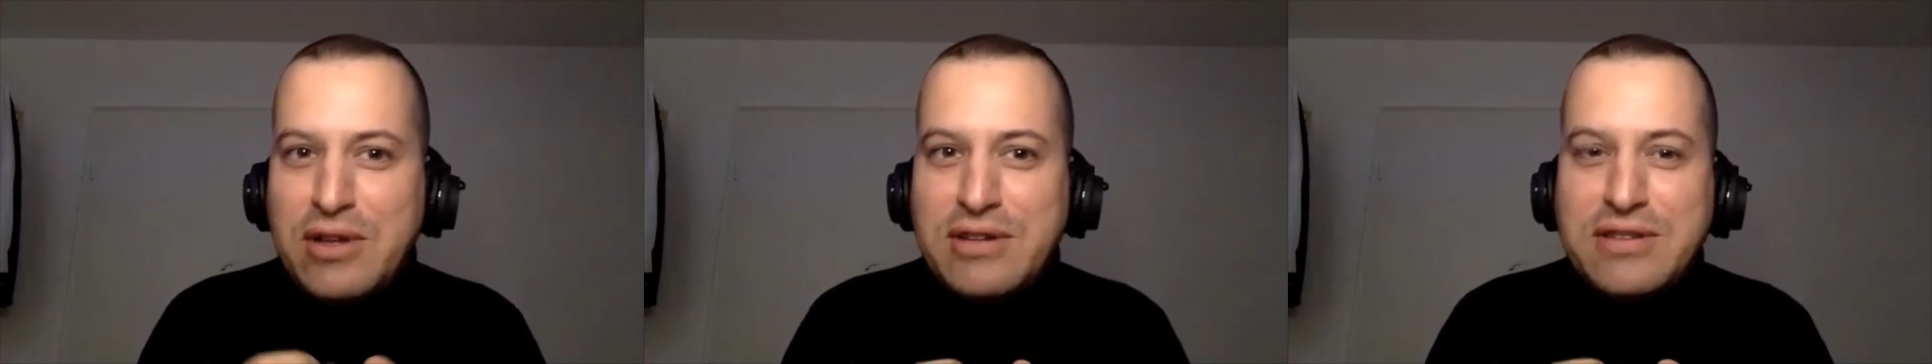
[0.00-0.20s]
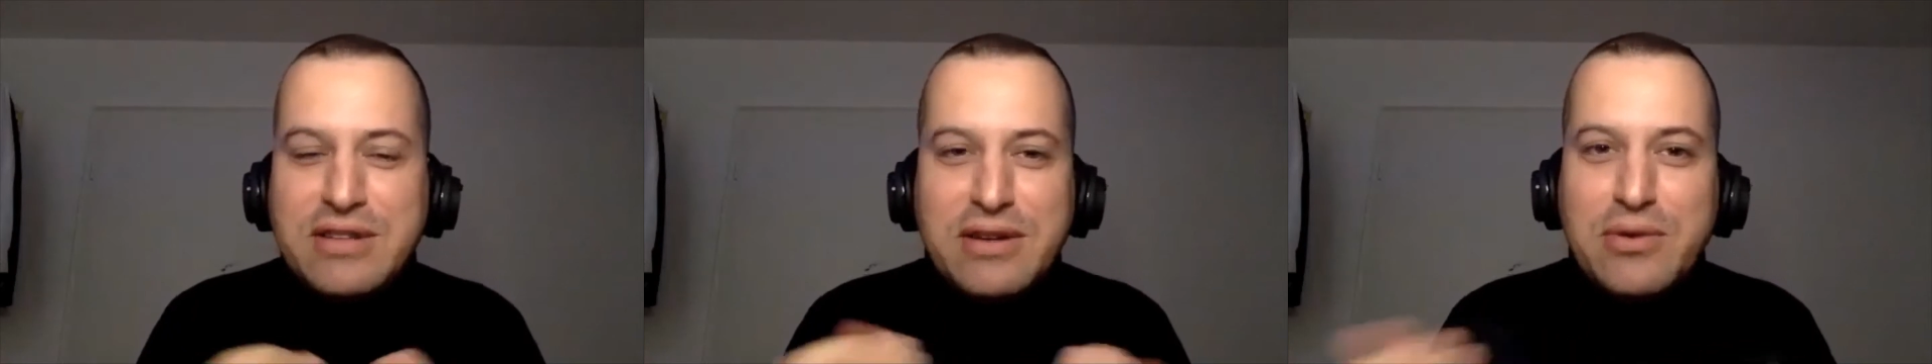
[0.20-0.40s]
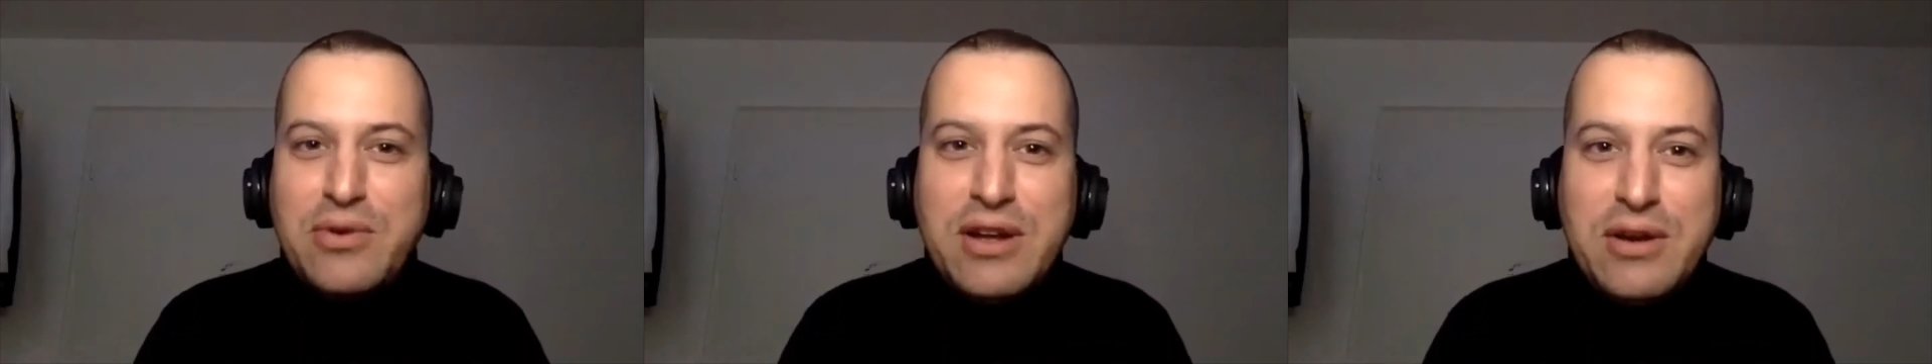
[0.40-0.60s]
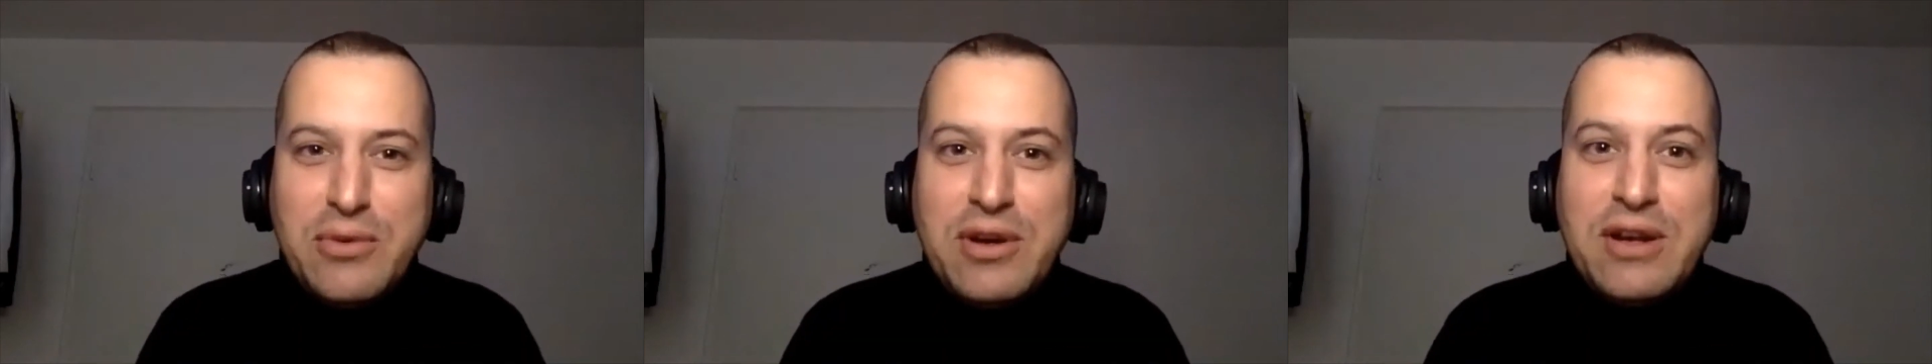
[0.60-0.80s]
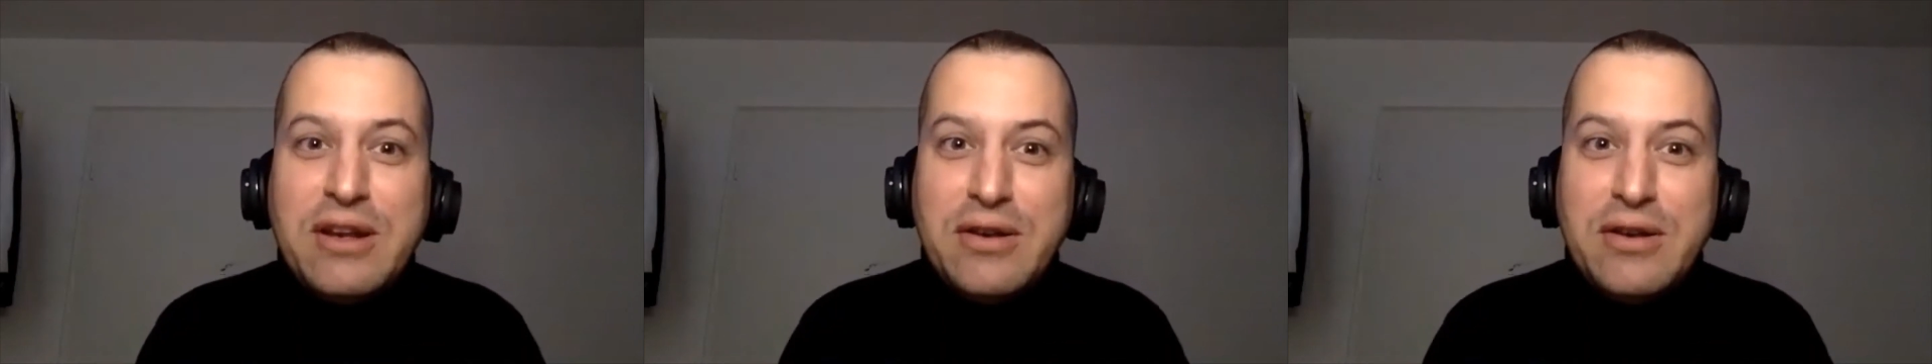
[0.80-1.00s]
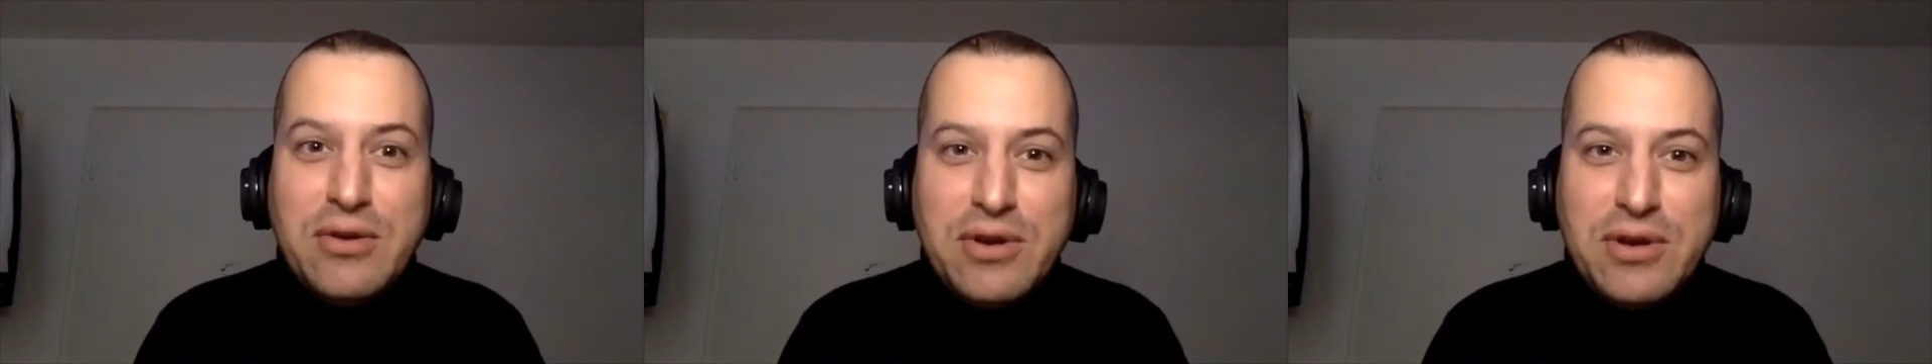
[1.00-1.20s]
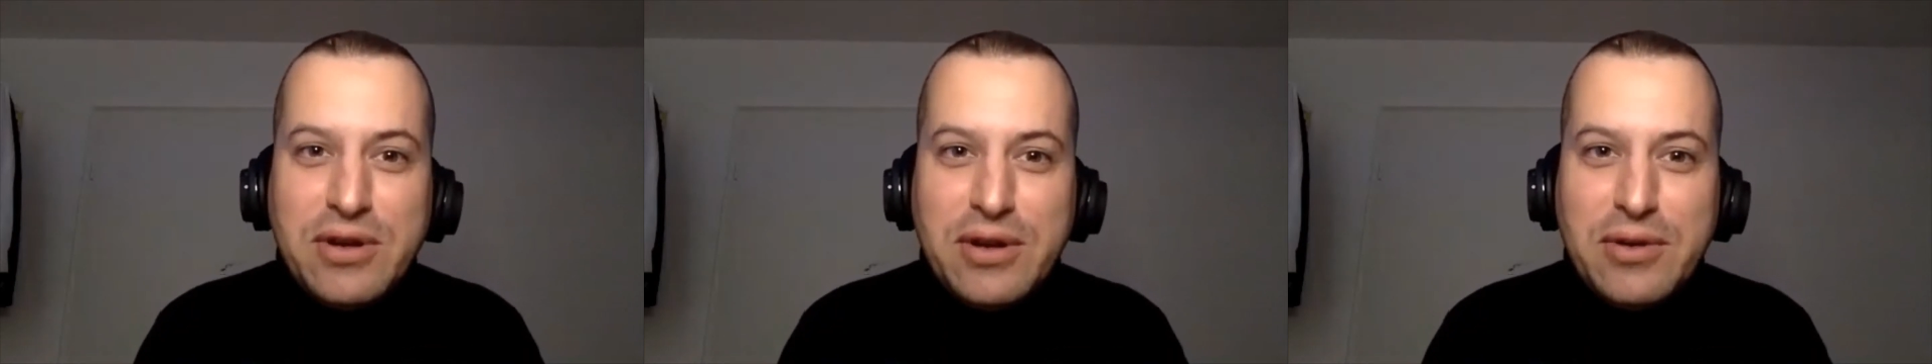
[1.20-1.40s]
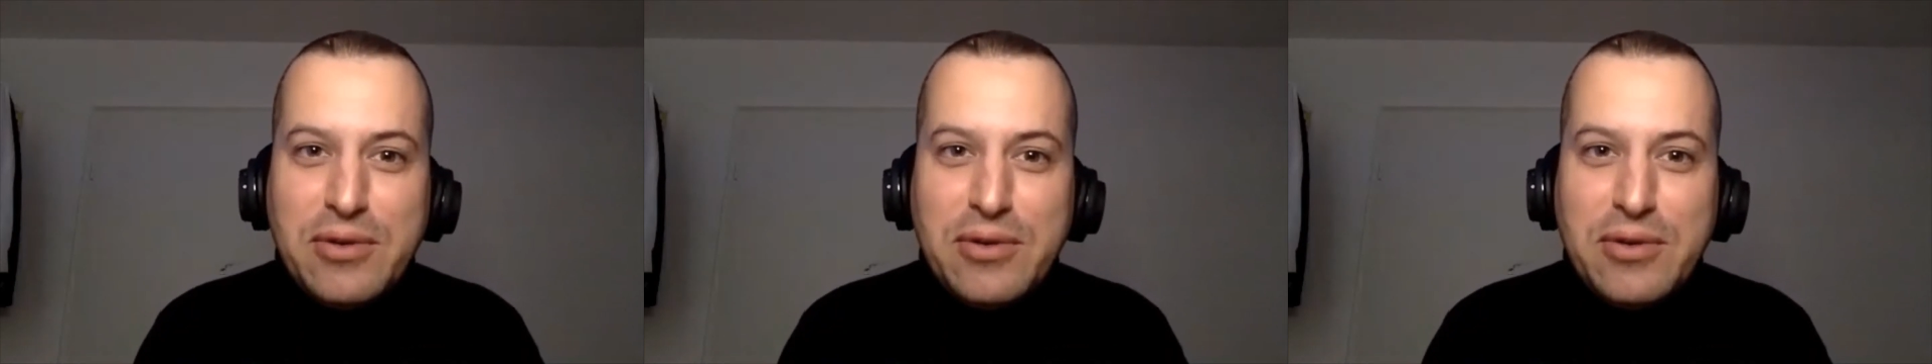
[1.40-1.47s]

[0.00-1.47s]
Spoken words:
how does a Greek really look?